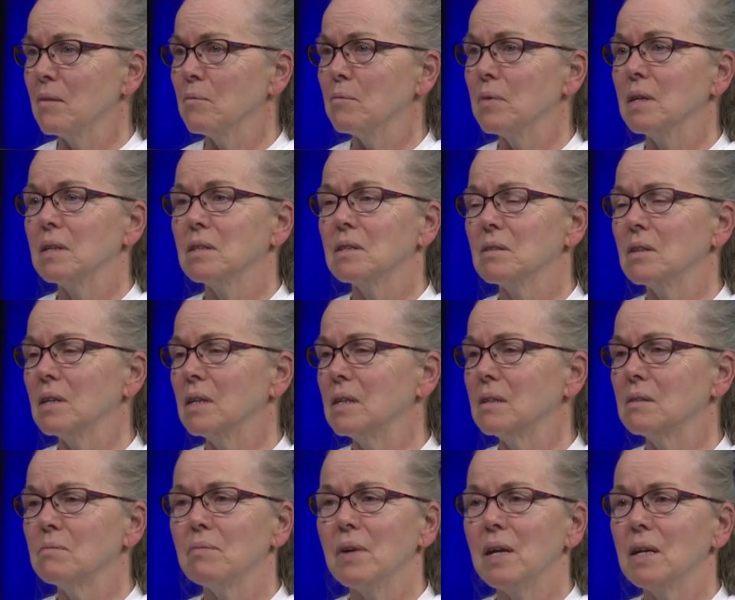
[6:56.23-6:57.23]
But it's
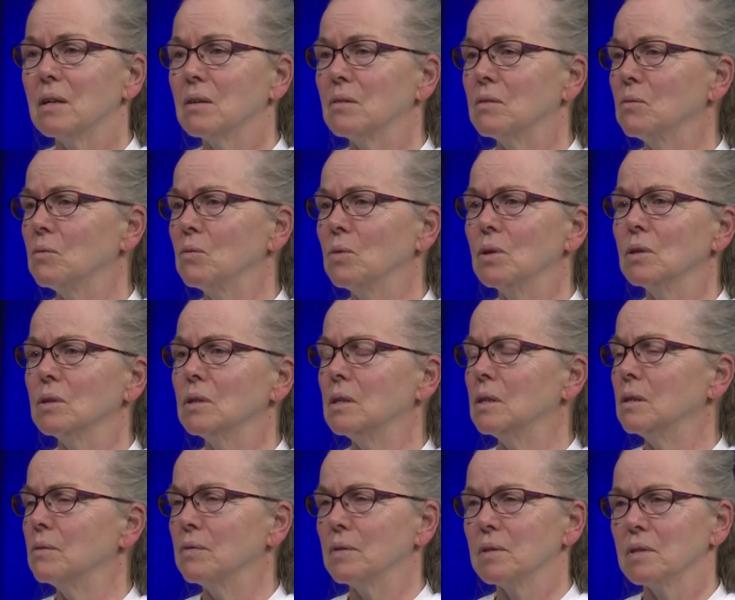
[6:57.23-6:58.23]
made a world of
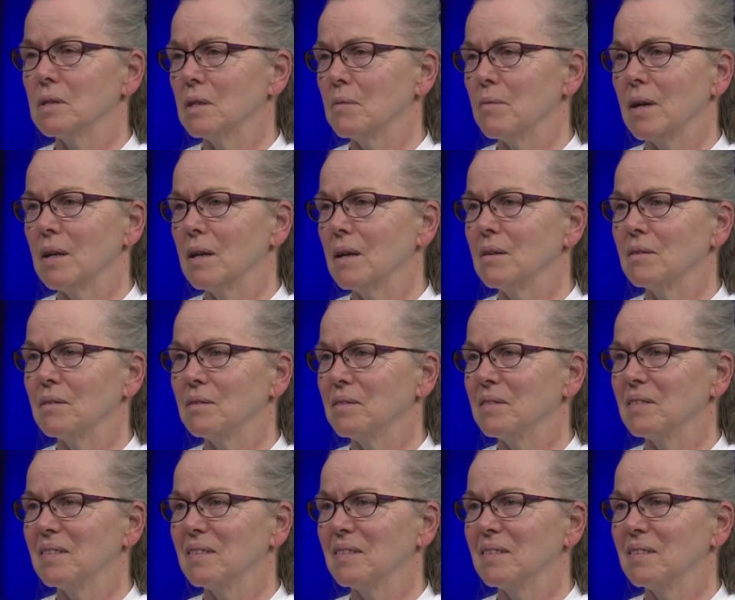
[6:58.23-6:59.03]
difference in my life